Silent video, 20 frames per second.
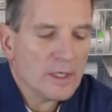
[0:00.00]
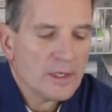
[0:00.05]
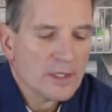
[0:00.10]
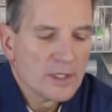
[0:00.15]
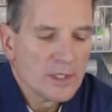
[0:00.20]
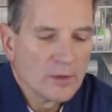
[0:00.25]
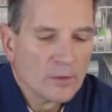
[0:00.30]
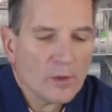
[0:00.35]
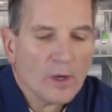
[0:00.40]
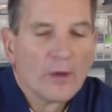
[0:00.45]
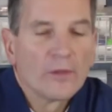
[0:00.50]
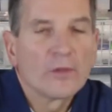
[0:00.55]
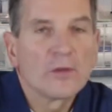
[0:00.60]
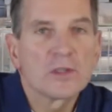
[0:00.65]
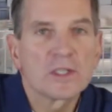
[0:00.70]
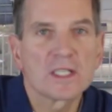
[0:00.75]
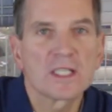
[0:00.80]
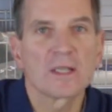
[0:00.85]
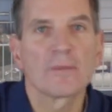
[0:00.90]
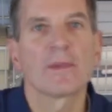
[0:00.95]
So
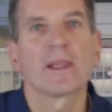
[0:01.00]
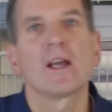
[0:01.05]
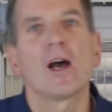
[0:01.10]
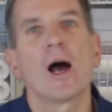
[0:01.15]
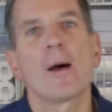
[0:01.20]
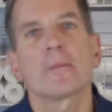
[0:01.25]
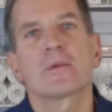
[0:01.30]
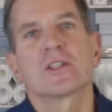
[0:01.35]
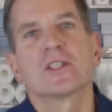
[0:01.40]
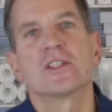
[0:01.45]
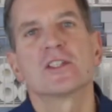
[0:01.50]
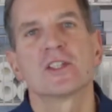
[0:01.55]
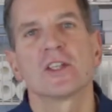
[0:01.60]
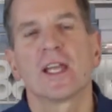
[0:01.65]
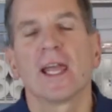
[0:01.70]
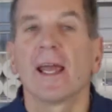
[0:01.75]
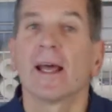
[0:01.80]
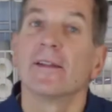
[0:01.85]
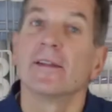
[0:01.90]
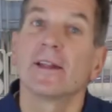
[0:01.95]
those are some of the options you
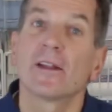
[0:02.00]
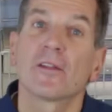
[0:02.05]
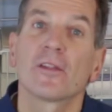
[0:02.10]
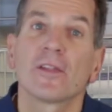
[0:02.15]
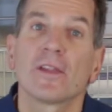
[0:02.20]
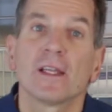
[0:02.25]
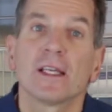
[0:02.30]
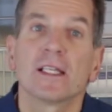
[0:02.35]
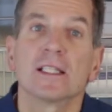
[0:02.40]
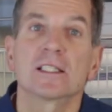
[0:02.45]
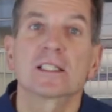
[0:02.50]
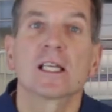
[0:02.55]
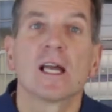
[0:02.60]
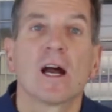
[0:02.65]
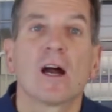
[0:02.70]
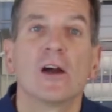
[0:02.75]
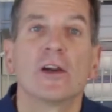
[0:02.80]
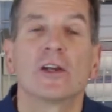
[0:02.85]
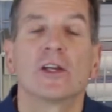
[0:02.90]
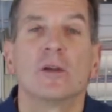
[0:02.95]
can. The other thing is,
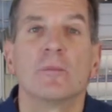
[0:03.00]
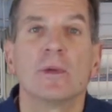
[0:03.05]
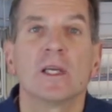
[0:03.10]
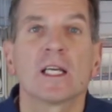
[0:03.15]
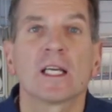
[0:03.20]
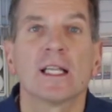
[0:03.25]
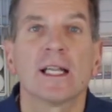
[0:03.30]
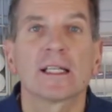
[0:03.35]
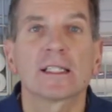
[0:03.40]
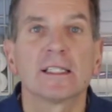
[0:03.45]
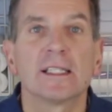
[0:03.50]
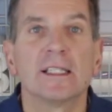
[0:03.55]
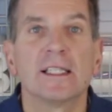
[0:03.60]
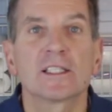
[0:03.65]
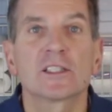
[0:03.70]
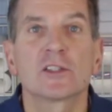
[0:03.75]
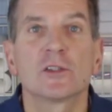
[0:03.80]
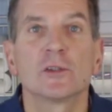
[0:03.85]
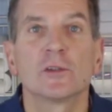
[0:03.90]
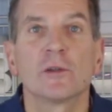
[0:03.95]
are you going to be connecting
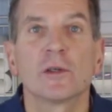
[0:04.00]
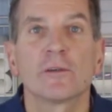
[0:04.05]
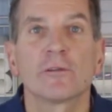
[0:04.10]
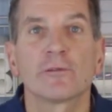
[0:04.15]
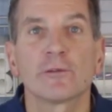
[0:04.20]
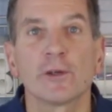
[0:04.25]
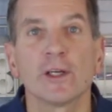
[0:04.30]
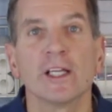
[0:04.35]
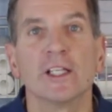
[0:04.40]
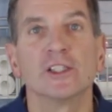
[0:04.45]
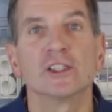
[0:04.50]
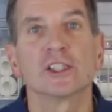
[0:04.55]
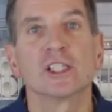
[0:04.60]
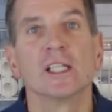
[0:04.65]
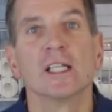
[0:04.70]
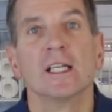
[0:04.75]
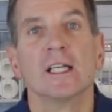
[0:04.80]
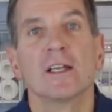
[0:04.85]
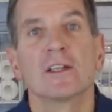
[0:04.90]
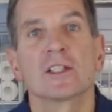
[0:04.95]
this to a fridge?
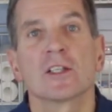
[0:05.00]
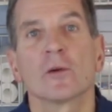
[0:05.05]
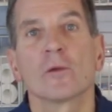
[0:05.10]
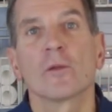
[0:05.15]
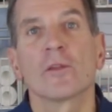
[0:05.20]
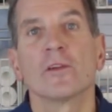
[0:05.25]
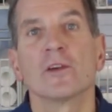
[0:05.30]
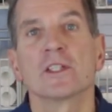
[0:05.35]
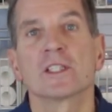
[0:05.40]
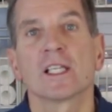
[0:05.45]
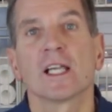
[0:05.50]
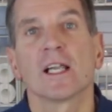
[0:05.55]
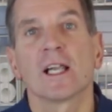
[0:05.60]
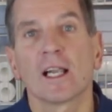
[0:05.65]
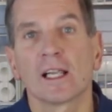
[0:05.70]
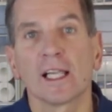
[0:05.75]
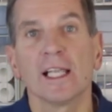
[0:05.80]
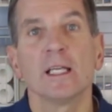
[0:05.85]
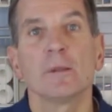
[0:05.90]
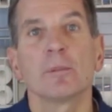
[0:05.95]
So there's
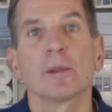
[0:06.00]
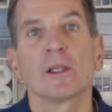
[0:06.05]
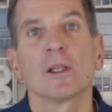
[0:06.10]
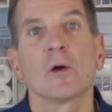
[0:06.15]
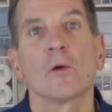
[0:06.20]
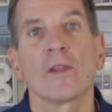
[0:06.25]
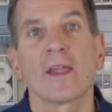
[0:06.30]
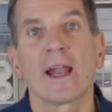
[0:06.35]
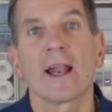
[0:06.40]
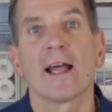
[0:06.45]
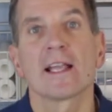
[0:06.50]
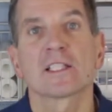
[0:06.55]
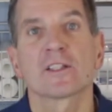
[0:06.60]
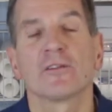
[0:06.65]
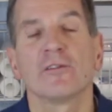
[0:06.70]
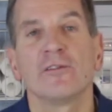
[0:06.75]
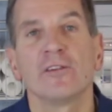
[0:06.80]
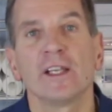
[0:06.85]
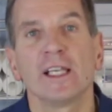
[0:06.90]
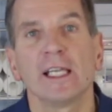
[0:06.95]
a link below that has a
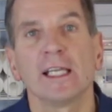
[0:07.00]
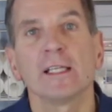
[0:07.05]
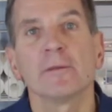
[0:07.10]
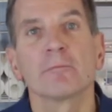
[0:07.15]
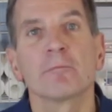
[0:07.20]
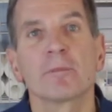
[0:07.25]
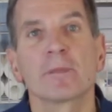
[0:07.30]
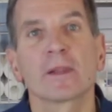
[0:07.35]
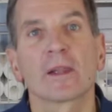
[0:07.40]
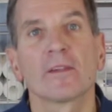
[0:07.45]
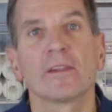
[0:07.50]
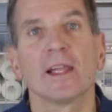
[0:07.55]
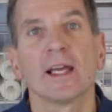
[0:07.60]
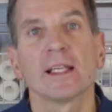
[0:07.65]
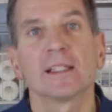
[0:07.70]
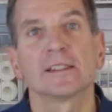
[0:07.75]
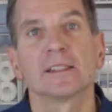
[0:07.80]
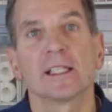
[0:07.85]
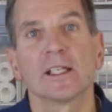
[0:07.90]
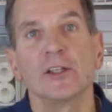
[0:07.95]
fitting
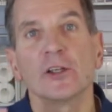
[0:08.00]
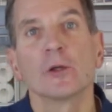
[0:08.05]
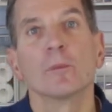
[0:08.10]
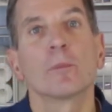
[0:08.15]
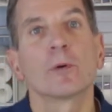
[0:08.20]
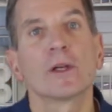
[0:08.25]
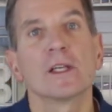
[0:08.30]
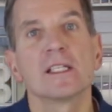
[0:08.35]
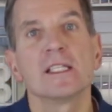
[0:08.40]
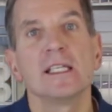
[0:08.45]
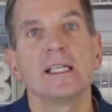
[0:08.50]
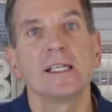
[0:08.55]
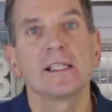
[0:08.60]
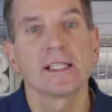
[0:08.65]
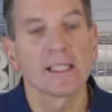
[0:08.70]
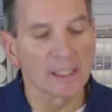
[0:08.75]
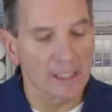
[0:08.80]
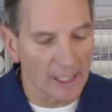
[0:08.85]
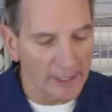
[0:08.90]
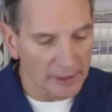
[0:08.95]
that you can put a T in
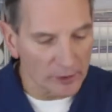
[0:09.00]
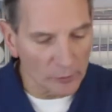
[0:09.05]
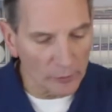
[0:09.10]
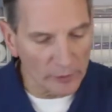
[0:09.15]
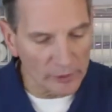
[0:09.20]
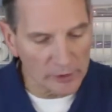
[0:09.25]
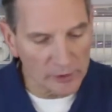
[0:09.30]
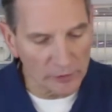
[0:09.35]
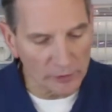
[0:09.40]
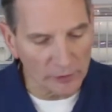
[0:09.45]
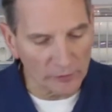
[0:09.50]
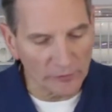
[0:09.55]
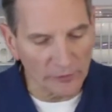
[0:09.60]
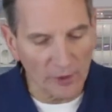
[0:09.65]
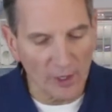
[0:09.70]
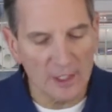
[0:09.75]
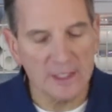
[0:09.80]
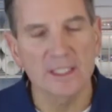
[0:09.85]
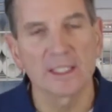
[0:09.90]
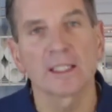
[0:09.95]
the line going to the
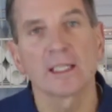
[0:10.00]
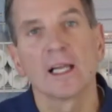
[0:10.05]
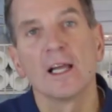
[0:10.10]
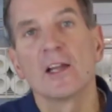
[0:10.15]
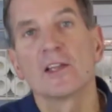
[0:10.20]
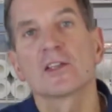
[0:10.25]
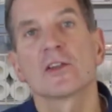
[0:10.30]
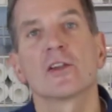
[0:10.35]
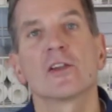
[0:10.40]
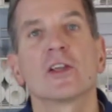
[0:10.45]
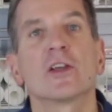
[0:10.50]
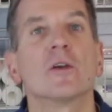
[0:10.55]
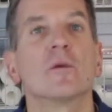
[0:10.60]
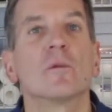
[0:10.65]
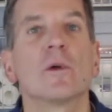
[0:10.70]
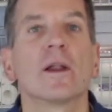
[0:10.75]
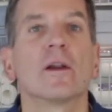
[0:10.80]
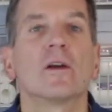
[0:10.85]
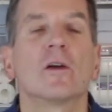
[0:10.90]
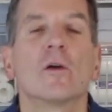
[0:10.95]
faucet so that you can
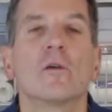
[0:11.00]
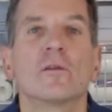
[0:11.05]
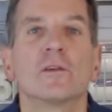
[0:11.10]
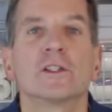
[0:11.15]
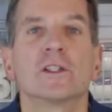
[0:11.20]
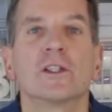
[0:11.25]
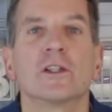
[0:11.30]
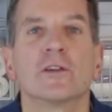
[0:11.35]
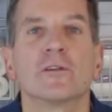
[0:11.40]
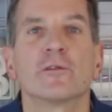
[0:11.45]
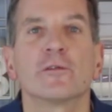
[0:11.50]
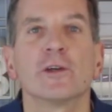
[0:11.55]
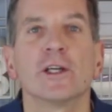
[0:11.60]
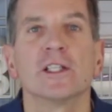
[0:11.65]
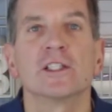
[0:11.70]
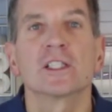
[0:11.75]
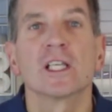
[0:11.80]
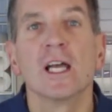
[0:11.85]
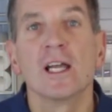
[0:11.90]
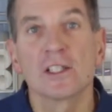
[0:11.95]
run it over to the
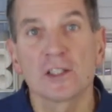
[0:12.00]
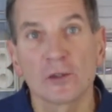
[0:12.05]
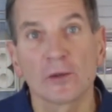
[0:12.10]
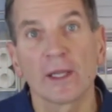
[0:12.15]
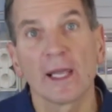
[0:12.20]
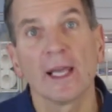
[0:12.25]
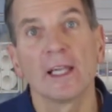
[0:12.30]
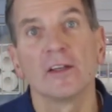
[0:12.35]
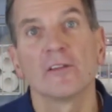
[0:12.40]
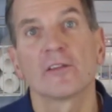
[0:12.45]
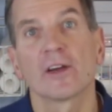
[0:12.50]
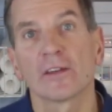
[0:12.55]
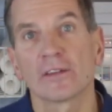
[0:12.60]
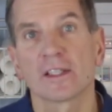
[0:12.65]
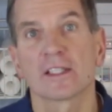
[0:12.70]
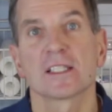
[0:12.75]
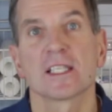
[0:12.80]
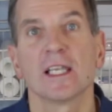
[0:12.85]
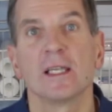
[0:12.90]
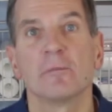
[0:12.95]
fridge. So again, you've got
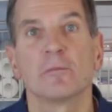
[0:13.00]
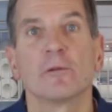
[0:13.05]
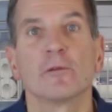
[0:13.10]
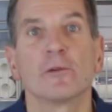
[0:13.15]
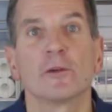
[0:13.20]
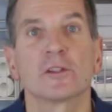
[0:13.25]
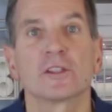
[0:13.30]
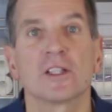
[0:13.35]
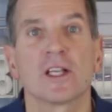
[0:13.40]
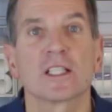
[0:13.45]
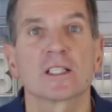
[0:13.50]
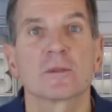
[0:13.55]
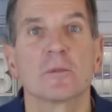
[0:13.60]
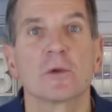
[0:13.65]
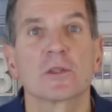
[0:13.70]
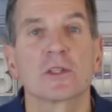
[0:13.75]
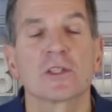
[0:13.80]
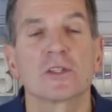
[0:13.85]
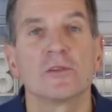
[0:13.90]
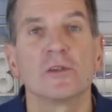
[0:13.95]
the same reverse
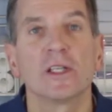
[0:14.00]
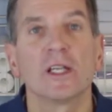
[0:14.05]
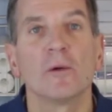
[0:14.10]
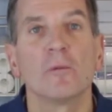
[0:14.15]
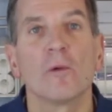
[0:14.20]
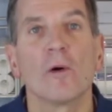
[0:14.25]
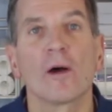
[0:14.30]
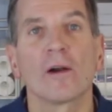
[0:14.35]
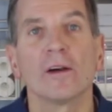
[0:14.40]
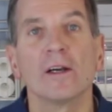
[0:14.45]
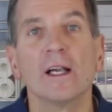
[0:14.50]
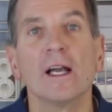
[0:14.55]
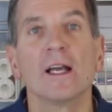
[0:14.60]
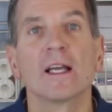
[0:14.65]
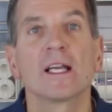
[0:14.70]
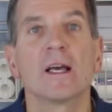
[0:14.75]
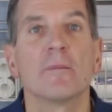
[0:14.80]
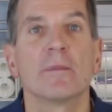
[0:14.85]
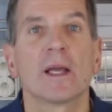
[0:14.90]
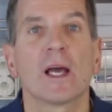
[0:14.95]
osmosis drinking water
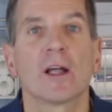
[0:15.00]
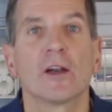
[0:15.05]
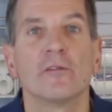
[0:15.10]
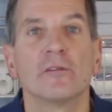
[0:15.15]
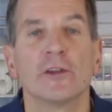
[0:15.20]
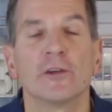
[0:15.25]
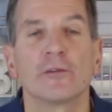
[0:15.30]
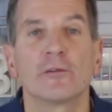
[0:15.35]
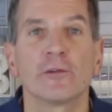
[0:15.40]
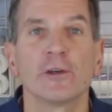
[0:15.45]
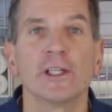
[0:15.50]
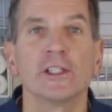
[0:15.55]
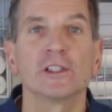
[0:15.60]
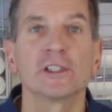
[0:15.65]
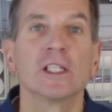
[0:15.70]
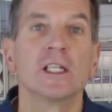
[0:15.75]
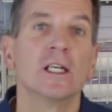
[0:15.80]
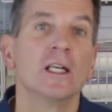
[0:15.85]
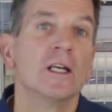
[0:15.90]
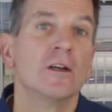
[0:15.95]
coming out of your fridge
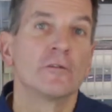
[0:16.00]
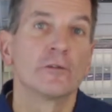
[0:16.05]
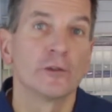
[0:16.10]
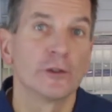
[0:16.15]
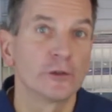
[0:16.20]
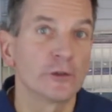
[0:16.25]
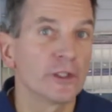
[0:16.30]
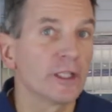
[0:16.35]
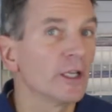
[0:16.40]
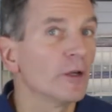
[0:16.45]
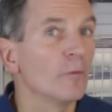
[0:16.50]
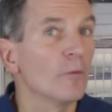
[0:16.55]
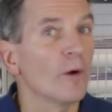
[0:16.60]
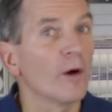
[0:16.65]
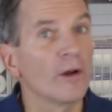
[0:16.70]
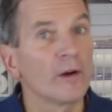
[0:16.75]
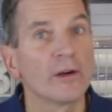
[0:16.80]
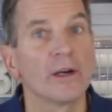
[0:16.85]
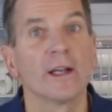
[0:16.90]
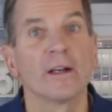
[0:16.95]
for your drinking
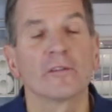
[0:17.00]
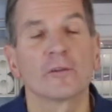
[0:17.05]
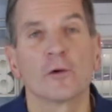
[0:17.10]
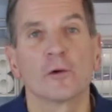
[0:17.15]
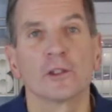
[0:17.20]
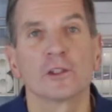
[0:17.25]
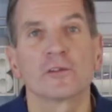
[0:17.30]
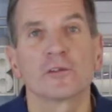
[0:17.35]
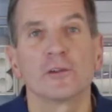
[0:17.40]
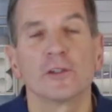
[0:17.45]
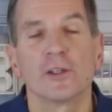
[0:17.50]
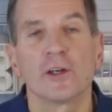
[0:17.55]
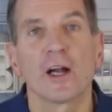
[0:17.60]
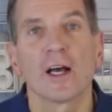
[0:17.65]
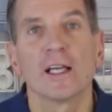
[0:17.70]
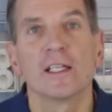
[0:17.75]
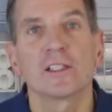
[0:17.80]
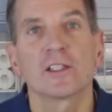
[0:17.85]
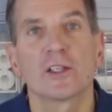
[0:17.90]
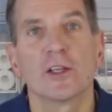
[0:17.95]
water and of course for your
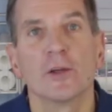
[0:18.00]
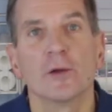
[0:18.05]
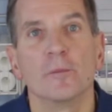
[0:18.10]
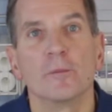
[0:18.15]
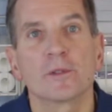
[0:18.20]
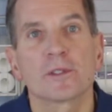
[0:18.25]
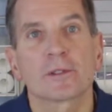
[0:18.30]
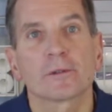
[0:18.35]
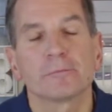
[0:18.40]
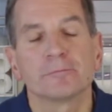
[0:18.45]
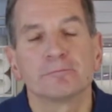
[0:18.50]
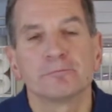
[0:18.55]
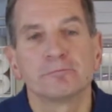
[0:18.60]
ice cubes.